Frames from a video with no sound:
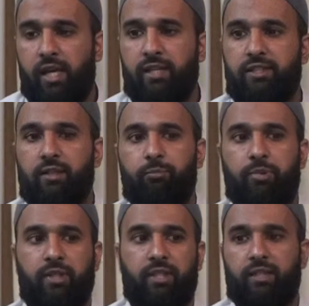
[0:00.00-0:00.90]
is the
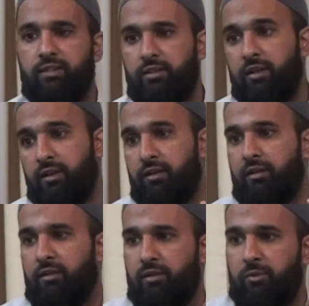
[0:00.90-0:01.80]
possessor?
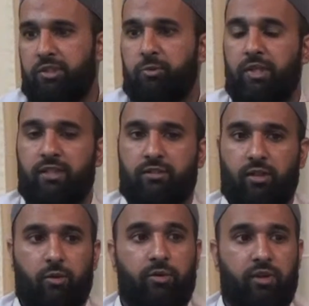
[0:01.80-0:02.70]
Which one is the
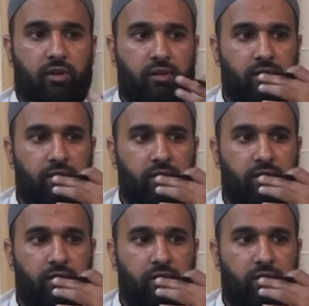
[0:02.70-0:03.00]
owner?